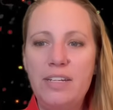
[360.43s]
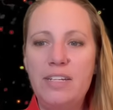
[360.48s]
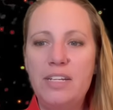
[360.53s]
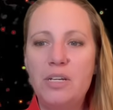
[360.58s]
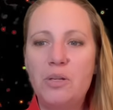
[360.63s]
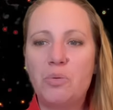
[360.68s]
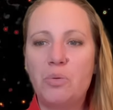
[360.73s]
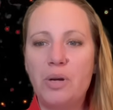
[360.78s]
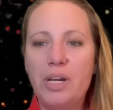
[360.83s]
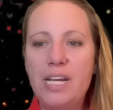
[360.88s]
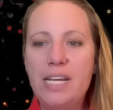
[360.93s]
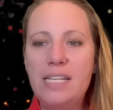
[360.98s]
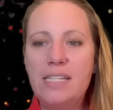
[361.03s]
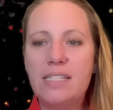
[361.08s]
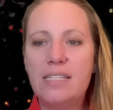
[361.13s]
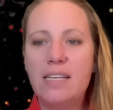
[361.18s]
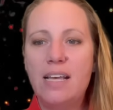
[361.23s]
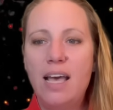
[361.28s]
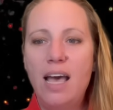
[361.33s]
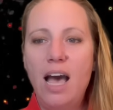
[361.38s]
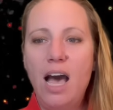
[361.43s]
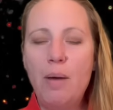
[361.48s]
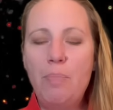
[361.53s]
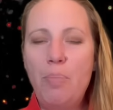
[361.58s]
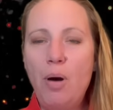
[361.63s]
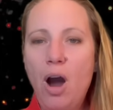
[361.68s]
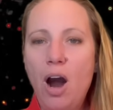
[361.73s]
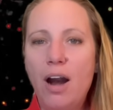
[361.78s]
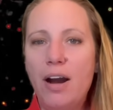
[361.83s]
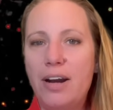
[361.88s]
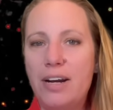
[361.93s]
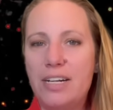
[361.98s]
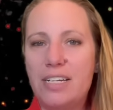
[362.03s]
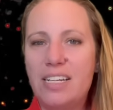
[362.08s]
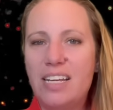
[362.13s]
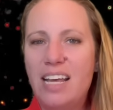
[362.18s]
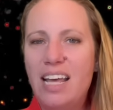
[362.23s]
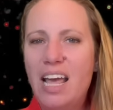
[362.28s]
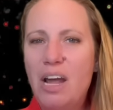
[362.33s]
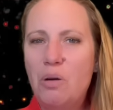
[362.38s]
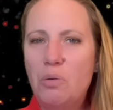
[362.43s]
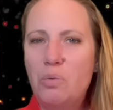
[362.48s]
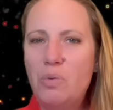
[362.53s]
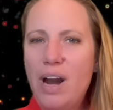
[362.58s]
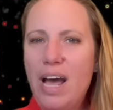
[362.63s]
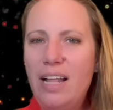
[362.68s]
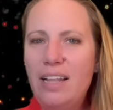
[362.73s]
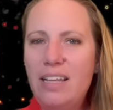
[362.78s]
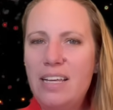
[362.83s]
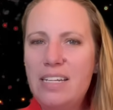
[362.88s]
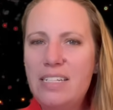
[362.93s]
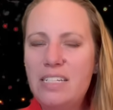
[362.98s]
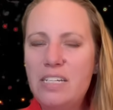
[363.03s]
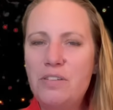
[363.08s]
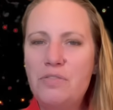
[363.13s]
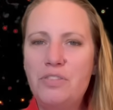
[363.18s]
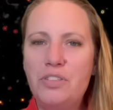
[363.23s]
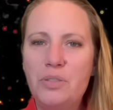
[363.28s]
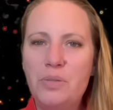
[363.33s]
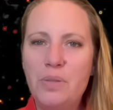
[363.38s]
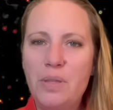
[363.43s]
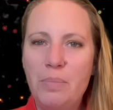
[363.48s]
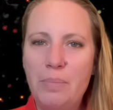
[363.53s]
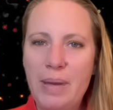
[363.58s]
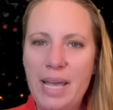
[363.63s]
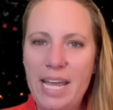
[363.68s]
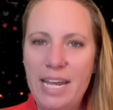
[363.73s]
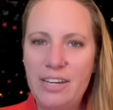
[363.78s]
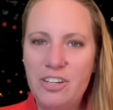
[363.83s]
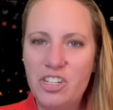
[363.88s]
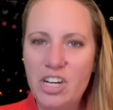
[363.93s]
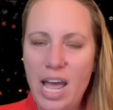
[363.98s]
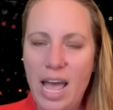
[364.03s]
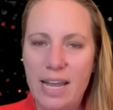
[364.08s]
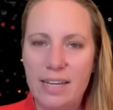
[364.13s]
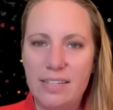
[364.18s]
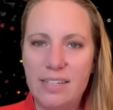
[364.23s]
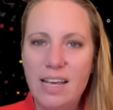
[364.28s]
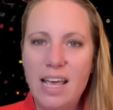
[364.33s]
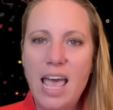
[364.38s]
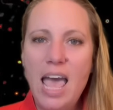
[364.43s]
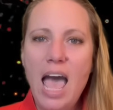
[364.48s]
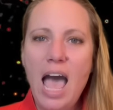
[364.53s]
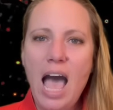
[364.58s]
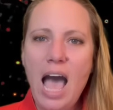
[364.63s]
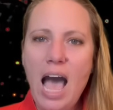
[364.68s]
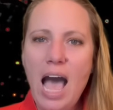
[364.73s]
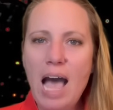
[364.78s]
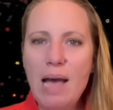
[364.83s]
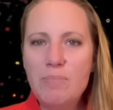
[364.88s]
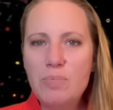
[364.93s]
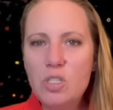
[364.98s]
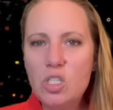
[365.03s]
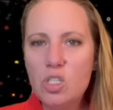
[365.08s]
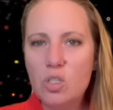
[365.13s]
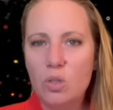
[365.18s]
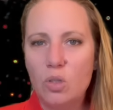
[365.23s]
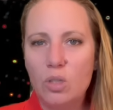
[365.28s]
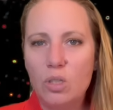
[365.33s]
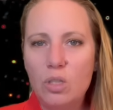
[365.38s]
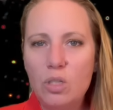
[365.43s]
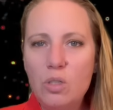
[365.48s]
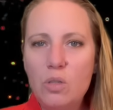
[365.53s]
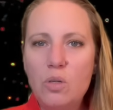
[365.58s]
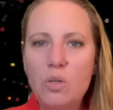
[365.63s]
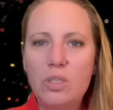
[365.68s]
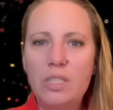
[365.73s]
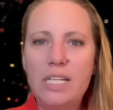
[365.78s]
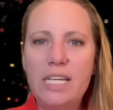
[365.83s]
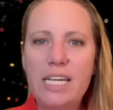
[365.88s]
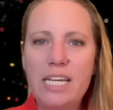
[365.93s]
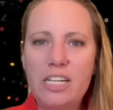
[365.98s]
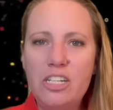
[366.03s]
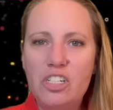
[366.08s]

degrees apart relative to the main jet. Absolutely